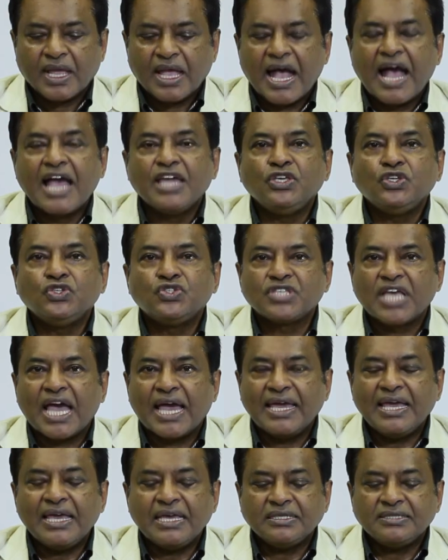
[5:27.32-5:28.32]

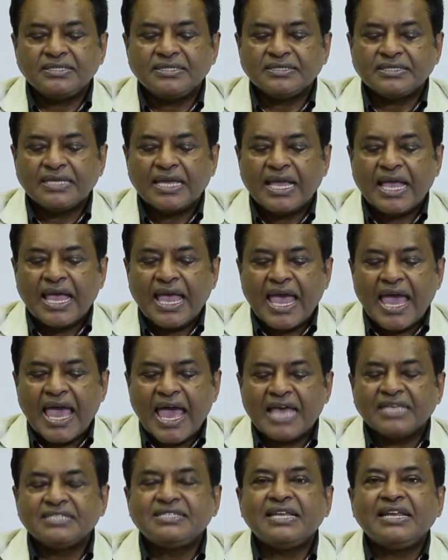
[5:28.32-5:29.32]
IUPsyS
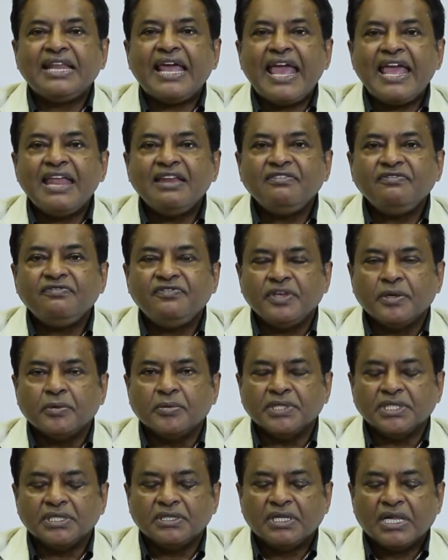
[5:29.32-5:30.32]
has an
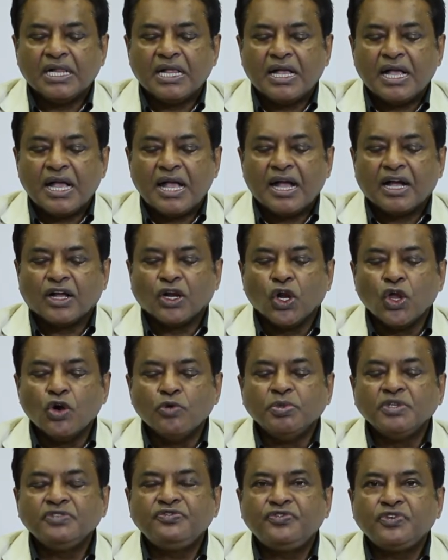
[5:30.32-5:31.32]
enviable
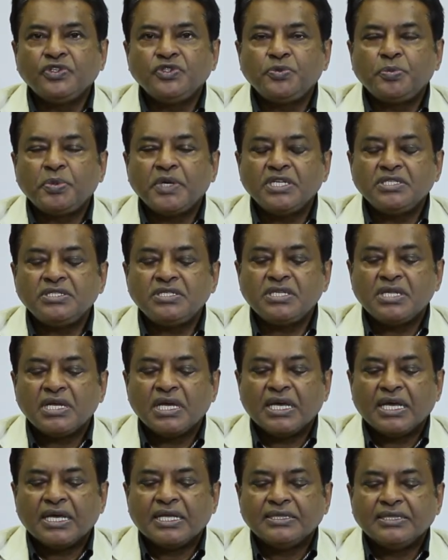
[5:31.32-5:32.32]
global footprint
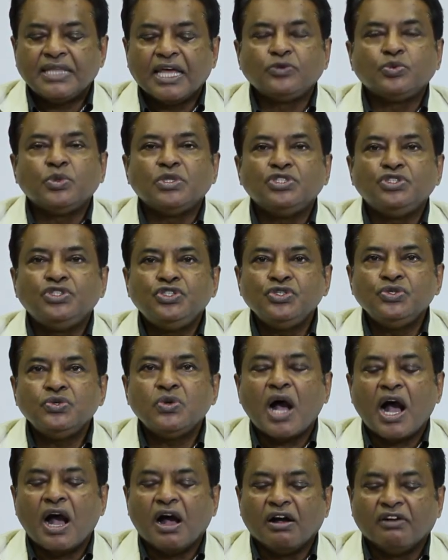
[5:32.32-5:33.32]
that will do
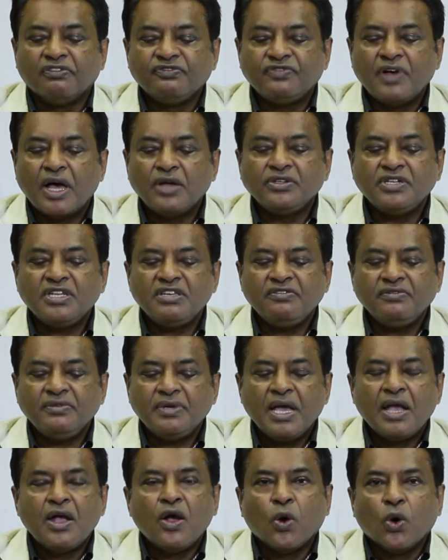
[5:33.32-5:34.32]
our founding
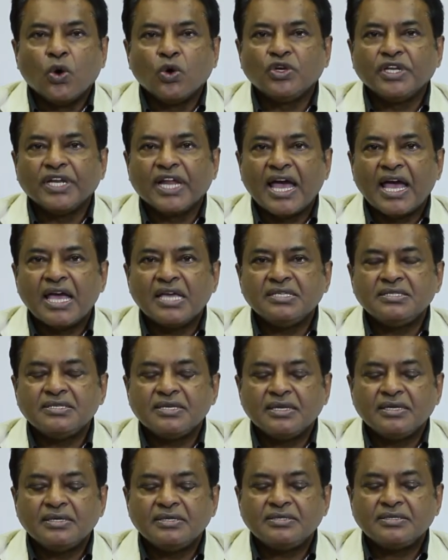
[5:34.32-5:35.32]

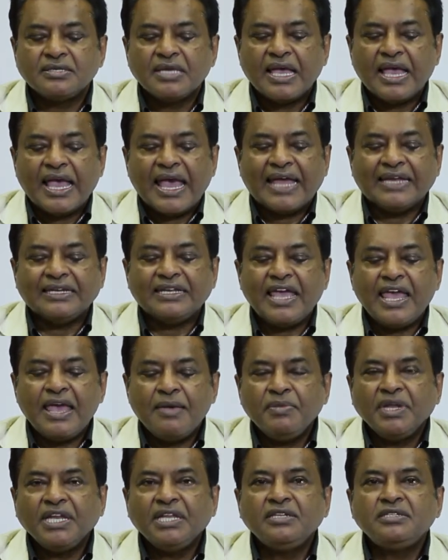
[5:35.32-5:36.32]
organizers and
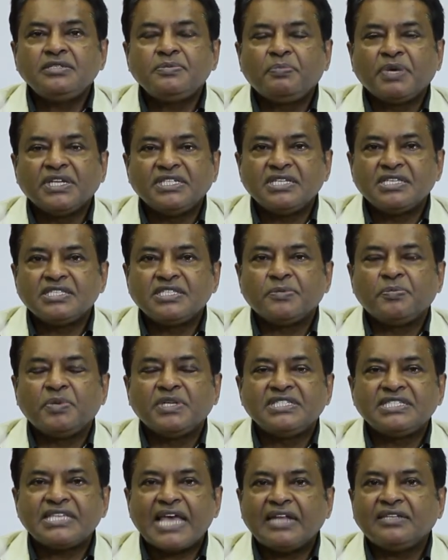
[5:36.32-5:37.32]
eminent
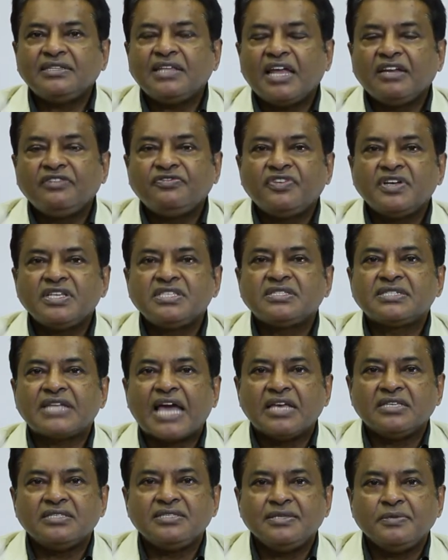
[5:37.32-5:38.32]
participants at that first
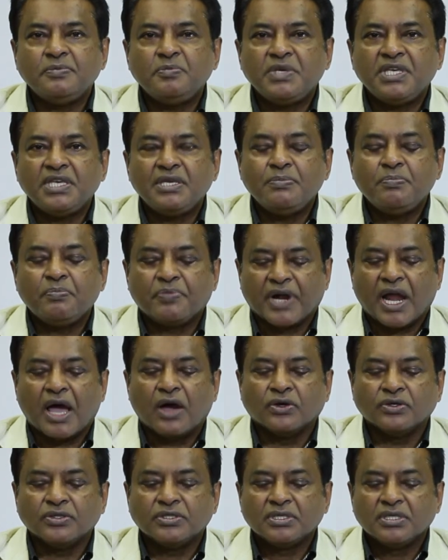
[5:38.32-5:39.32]
ICP proud.